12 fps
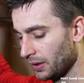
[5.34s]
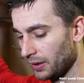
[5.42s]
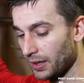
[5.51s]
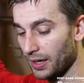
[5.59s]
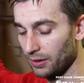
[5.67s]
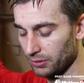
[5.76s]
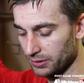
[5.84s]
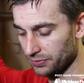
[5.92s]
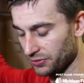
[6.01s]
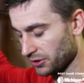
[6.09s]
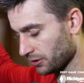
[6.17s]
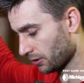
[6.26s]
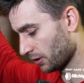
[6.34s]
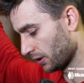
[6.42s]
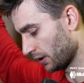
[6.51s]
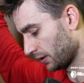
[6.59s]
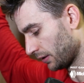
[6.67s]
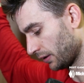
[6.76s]
Yeah, it was for sure.
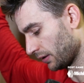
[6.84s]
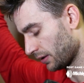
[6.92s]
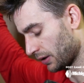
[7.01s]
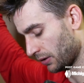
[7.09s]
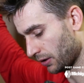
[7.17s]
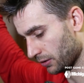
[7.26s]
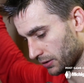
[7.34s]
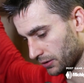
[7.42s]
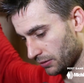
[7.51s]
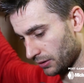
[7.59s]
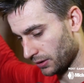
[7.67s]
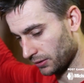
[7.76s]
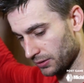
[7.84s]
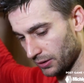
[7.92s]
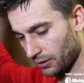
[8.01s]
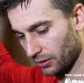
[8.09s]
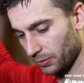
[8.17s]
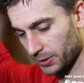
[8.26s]
That's how it goes. You know, there's
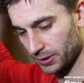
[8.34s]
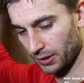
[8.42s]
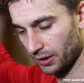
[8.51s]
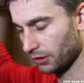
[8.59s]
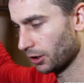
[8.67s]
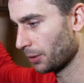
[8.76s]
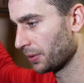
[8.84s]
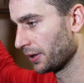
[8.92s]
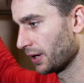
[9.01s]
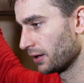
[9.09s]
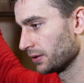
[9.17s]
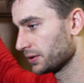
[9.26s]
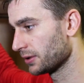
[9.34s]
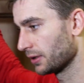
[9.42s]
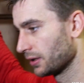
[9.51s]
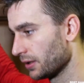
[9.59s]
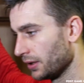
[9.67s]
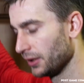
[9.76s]
always a lot of up and downs
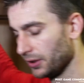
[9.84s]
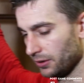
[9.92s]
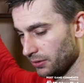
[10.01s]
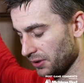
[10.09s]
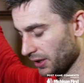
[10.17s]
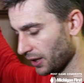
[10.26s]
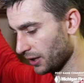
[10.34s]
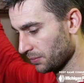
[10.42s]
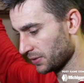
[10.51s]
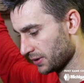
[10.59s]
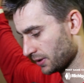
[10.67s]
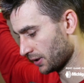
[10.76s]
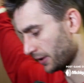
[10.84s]
doing games.